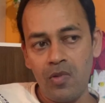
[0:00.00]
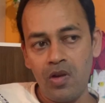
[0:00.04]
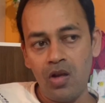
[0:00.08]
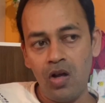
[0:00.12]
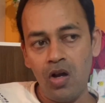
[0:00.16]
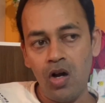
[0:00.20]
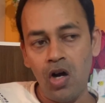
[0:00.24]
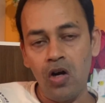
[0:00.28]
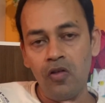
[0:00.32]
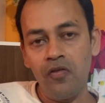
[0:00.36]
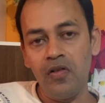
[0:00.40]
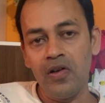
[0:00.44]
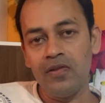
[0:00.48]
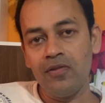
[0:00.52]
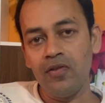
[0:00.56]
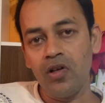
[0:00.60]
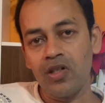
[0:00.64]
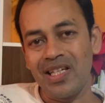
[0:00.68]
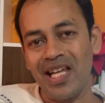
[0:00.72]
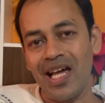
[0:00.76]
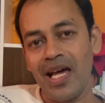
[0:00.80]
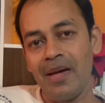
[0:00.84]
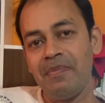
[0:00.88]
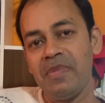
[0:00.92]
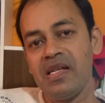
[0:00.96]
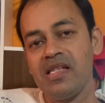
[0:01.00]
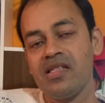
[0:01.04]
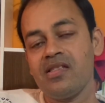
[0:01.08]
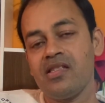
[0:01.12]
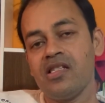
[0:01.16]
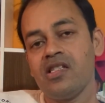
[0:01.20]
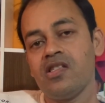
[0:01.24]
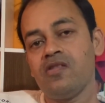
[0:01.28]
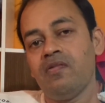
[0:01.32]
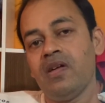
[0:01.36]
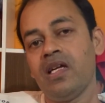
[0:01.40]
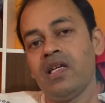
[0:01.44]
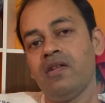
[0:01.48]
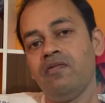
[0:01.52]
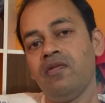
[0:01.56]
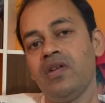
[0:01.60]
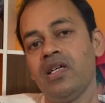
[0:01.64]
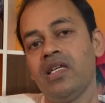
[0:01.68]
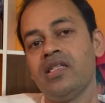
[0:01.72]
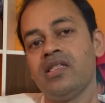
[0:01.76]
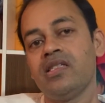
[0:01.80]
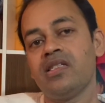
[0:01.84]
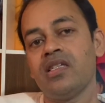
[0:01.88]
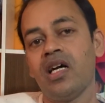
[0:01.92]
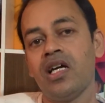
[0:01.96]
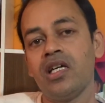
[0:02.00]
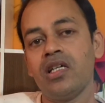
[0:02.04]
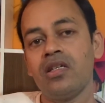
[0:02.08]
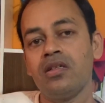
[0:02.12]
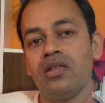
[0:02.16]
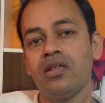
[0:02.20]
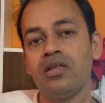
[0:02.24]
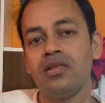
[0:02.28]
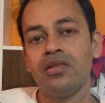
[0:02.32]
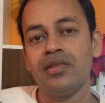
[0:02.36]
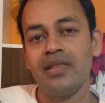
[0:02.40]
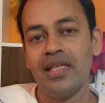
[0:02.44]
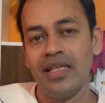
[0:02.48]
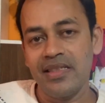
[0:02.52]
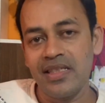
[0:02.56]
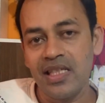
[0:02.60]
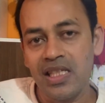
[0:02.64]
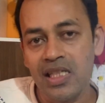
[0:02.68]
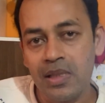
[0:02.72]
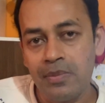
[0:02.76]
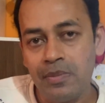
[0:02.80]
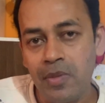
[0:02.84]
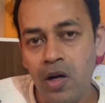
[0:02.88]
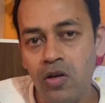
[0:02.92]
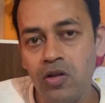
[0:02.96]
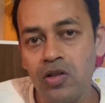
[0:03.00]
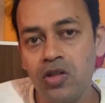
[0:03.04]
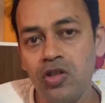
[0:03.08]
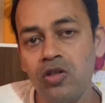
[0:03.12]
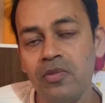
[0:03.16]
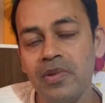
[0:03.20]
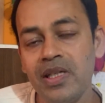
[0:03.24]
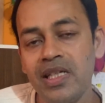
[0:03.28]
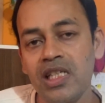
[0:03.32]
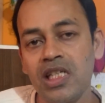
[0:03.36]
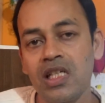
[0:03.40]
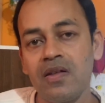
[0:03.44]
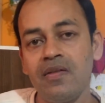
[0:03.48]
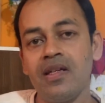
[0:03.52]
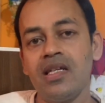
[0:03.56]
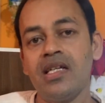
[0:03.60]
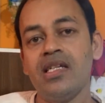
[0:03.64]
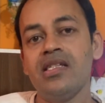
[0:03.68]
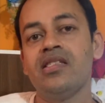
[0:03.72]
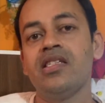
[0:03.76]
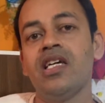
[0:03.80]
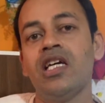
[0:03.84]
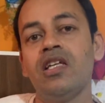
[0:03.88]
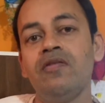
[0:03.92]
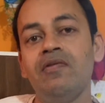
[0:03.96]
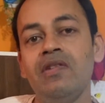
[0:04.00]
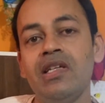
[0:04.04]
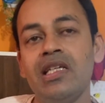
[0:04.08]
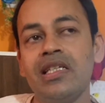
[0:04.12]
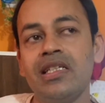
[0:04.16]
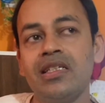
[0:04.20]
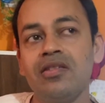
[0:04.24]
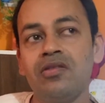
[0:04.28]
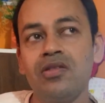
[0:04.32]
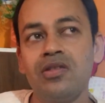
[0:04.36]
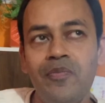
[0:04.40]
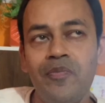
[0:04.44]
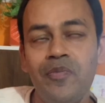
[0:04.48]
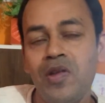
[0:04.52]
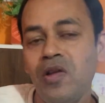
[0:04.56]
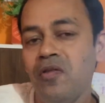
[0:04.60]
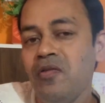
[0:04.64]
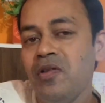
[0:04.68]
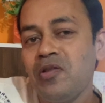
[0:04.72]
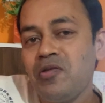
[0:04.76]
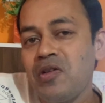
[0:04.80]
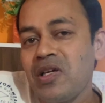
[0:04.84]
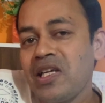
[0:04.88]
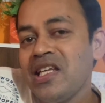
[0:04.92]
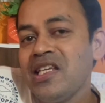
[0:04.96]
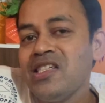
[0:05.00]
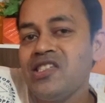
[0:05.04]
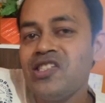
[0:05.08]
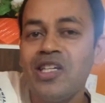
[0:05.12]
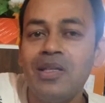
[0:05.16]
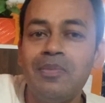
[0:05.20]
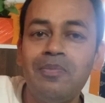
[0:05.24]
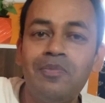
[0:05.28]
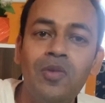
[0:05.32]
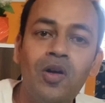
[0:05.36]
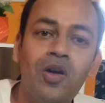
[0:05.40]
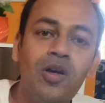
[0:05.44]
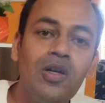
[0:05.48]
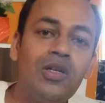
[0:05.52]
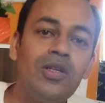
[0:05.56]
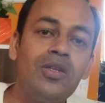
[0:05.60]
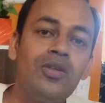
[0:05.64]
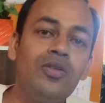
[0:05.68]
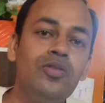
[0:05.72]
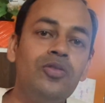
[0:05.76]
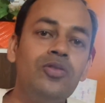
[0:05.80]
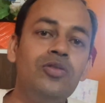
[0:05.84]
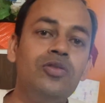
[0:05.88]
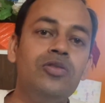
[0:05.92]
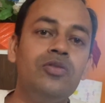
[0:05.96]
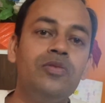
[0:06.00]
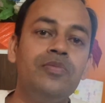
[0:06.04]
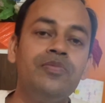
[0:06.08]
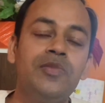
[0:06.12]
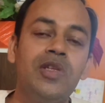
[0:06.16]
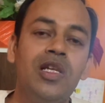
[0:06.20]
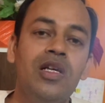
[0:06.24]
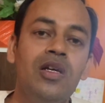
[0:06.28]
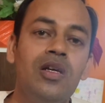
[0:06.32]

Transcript: Often what happens is when we start thinking about domain driven design, we quickly jump onto